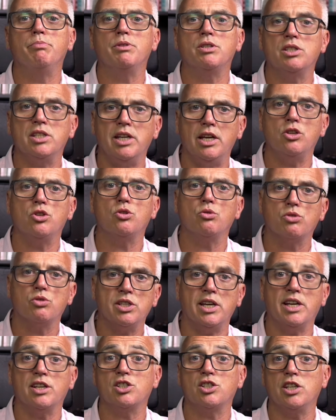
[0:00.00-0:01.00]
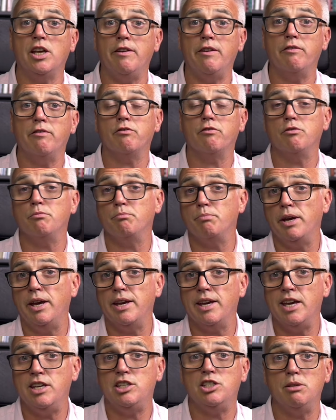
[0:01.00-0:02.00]
potential tax saving from
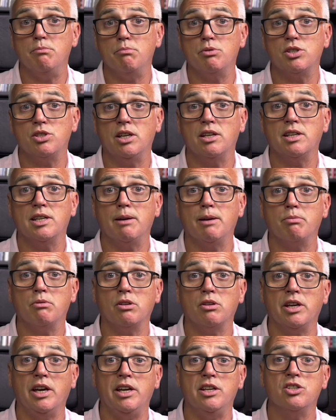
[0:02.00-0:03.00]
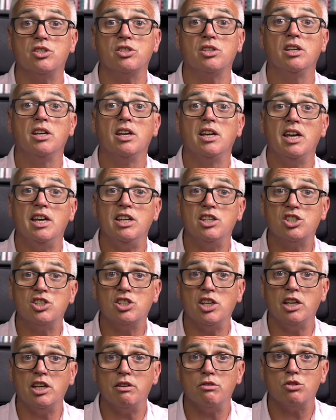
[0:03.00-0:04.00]
paying 18% capital gains
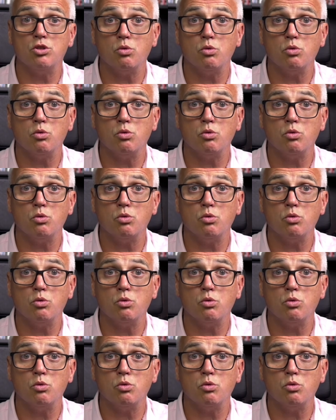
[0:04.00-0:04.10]
instead of